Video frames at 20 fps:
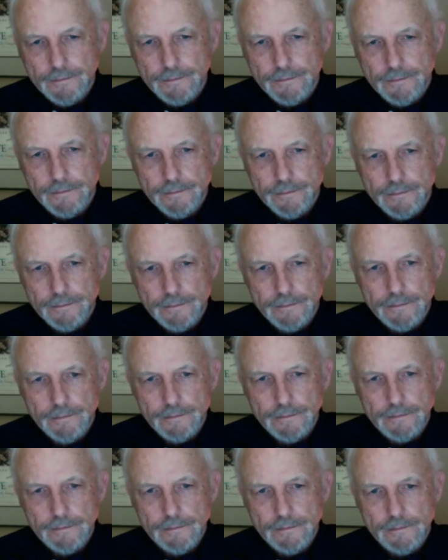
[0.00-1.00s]

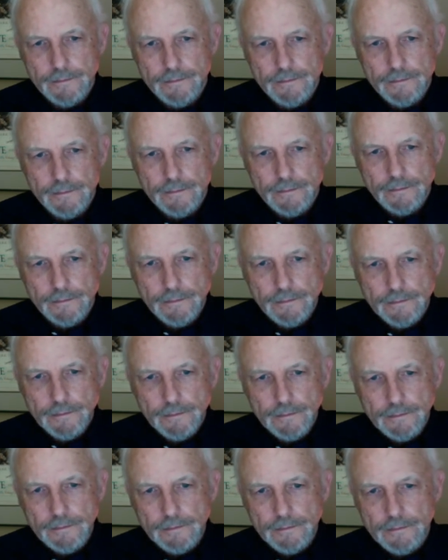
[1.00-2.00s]

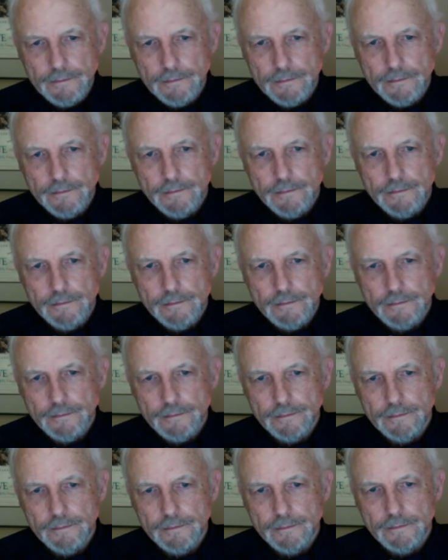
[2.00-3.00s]

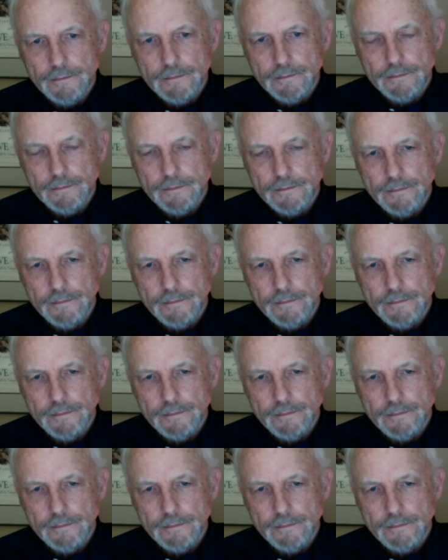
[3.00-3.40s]
[no speech]